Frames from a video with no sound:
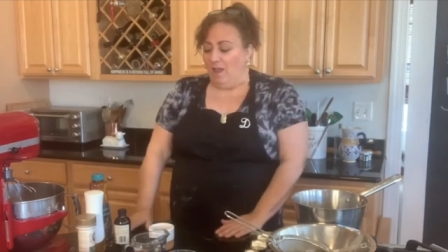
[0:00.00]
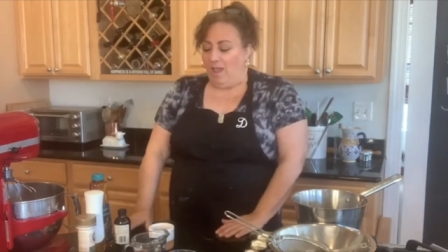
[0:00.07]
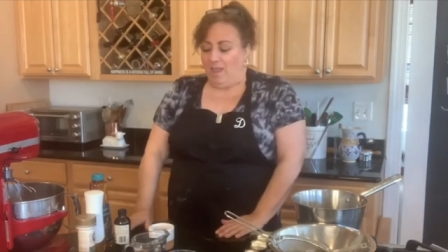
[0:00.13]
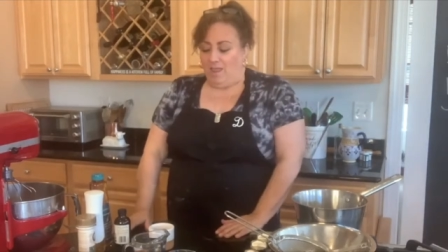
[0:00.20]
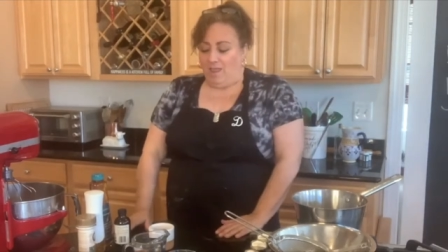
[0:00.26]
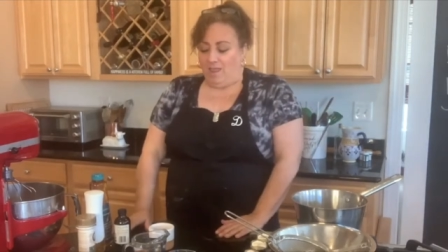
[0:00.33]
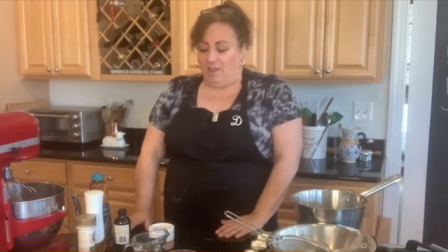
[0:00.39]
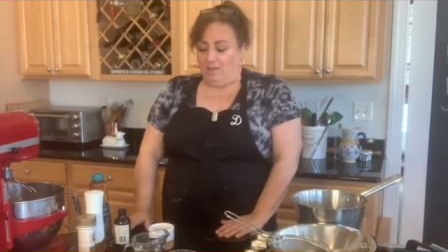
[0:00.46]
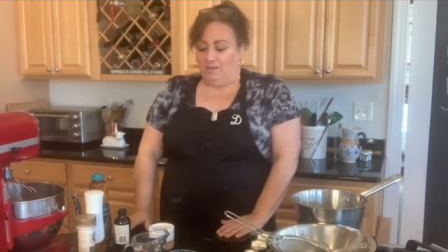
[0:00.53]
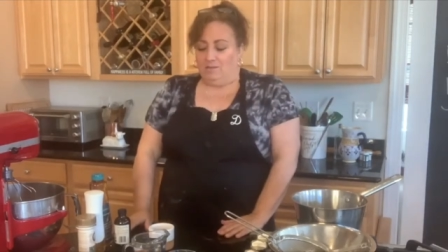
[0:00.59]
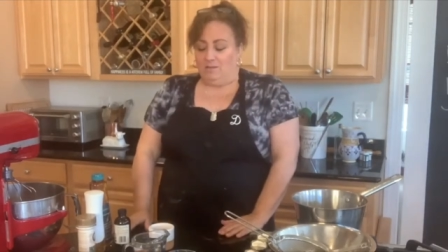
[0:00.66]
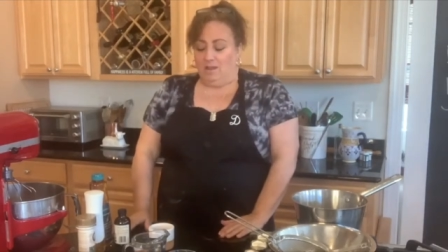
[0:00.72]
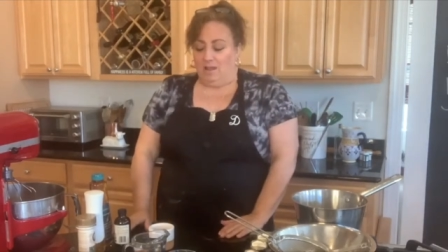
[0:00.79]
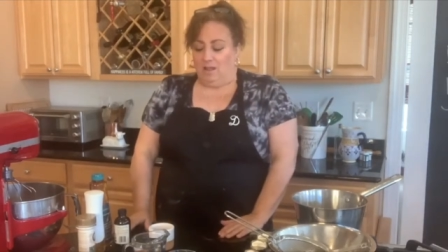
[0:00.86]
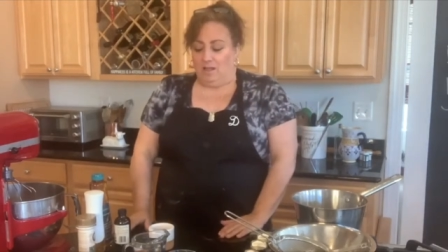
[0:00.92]

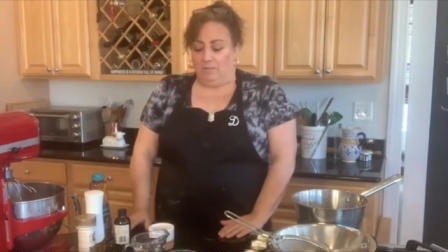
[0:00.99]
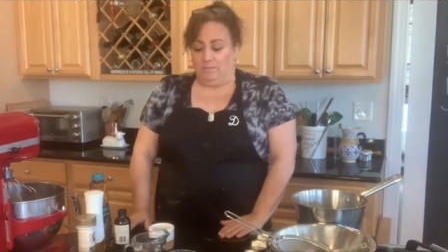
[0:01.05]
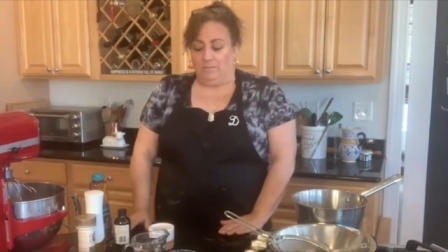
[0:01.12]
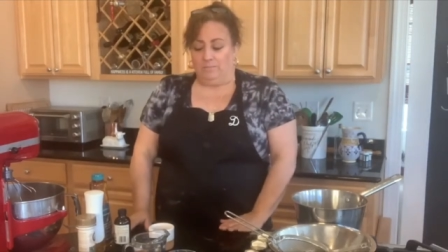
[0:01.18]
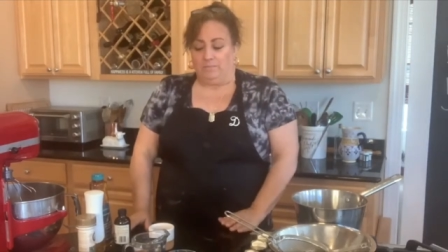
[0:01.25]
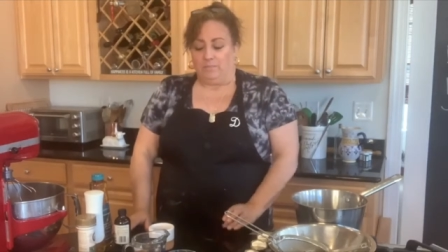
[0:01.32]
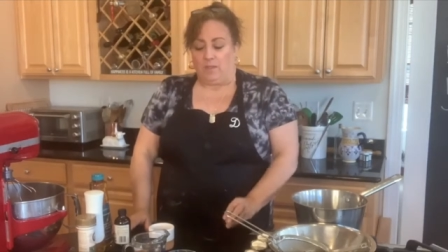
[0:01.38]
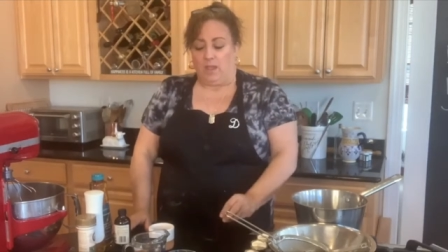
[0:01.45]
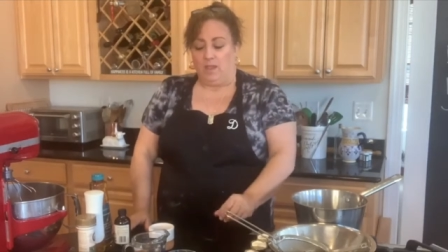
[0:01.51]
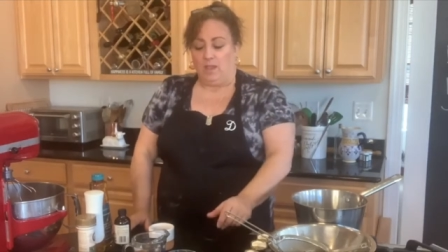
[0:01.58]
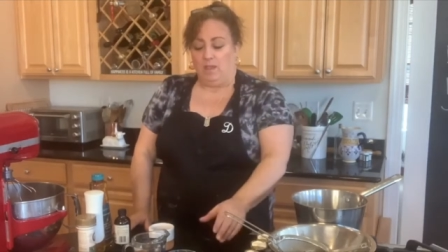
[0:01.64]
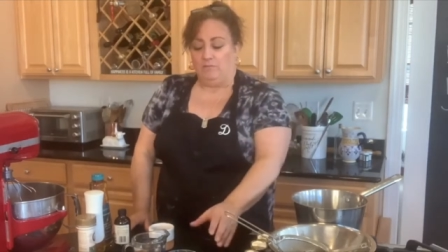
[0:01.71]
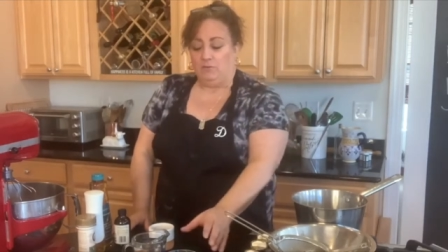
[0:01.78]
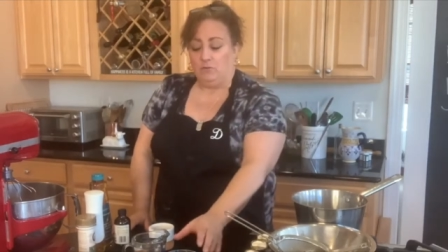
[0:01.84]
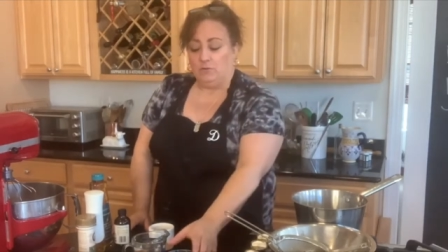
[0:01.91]
And I
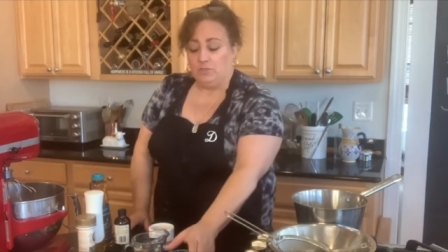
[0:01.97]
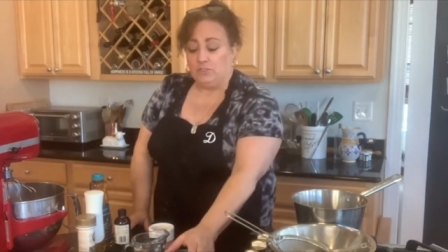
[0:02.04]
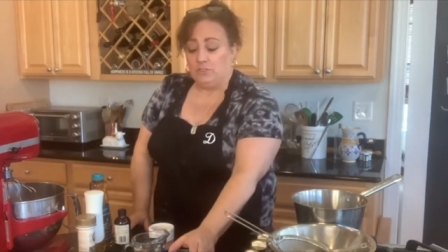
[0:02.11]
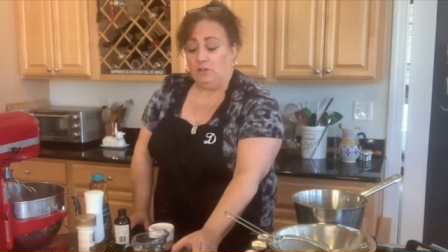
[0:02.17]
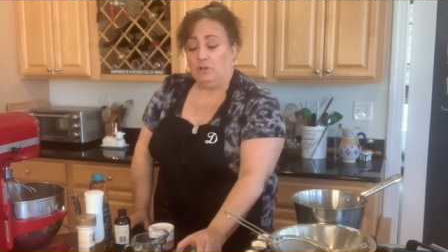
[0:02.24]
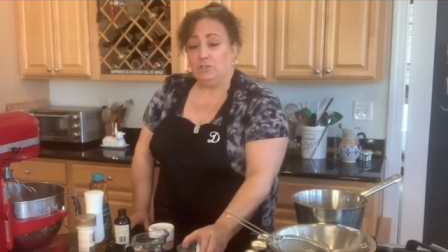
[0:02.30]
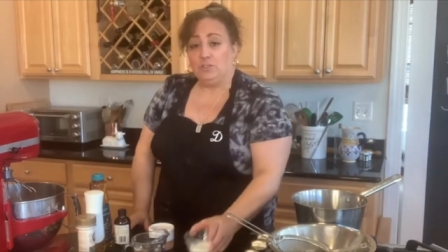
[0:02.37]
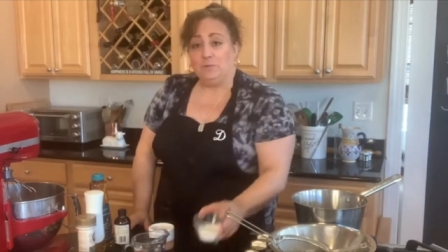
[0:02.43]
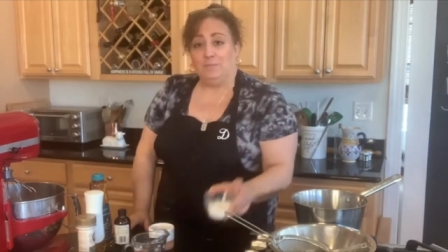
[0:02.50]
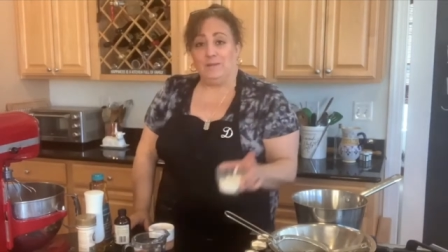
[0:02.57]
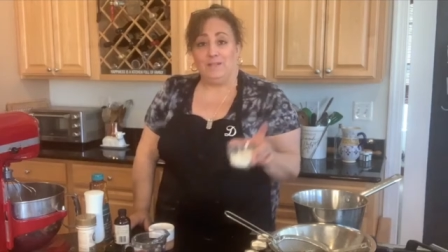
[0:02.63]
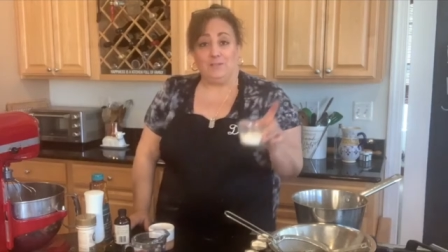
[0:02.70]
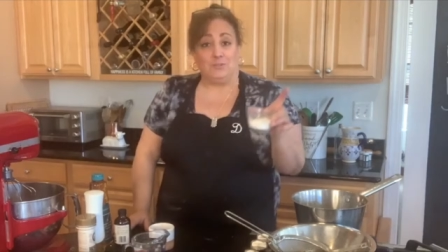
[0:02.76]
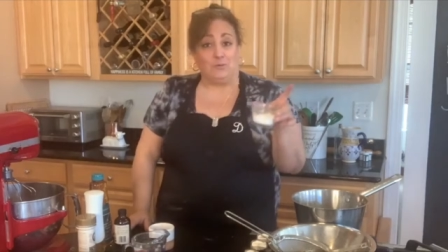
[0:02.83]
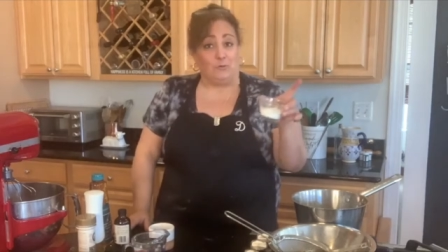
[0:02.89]
have cornstarch, but
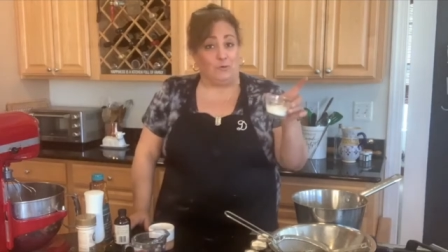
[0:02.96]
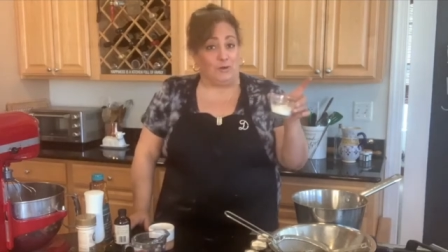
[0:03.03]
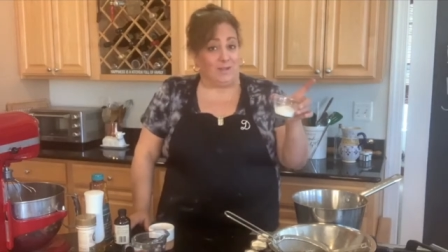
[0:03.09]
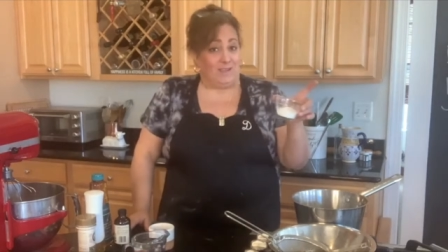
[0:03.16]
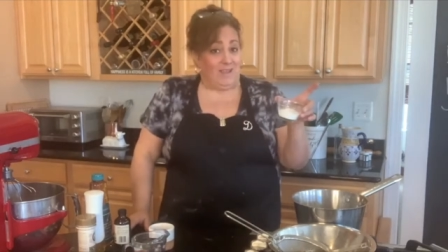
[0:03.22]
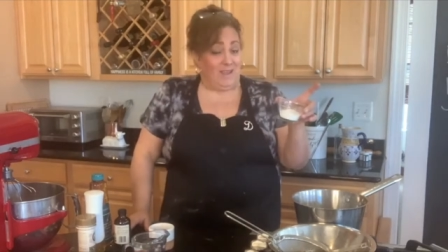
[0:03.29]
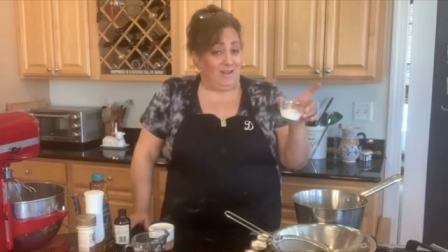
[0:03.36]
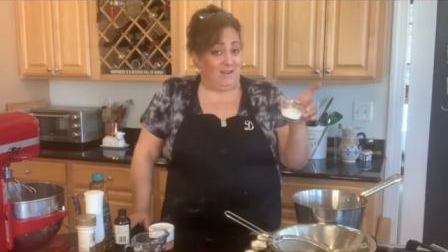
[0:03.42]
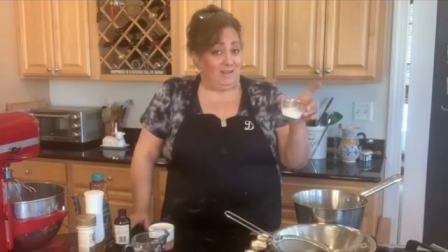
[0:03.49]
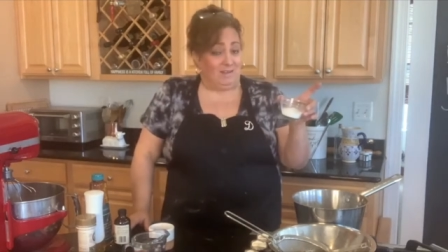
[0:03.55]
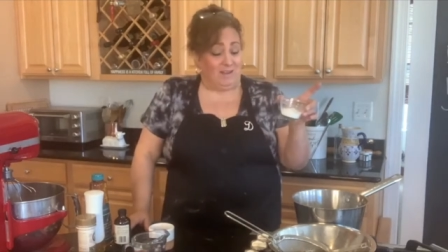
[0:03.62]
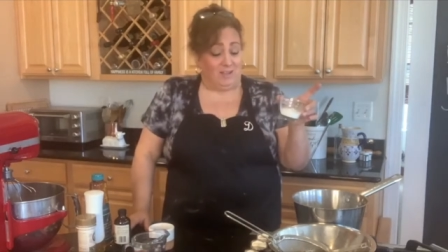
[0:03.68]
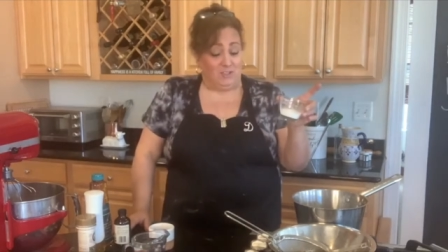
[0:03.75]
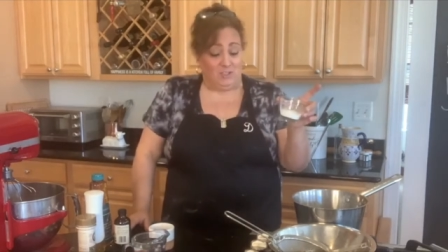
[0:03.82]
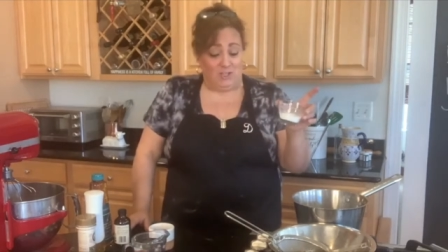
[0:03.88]
it's organic,
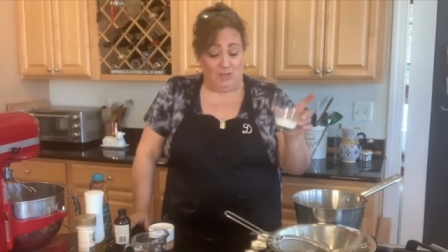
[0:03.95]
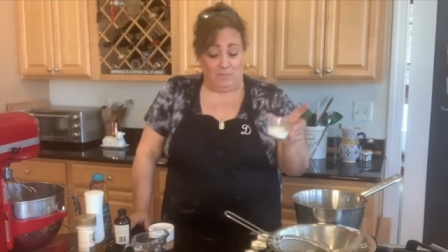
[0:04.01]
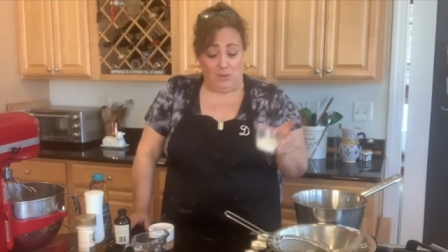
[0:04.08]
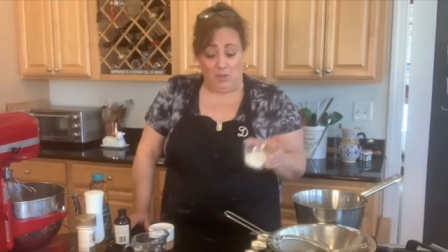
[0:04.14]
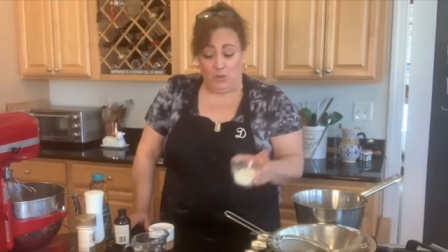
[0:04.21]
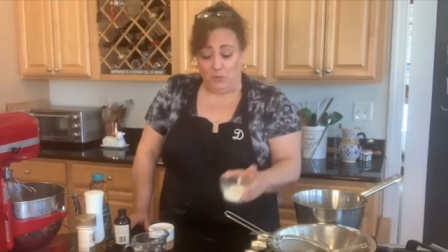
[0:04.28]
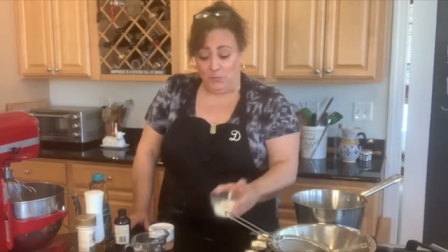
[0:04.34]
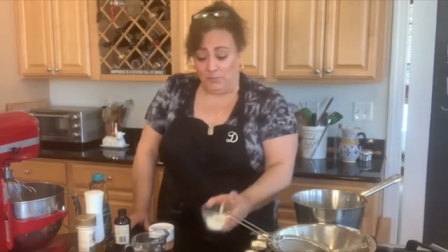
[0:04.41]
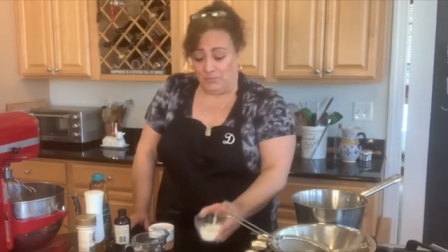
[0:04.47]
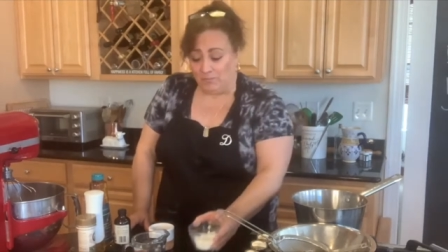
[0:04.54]
non-GMO.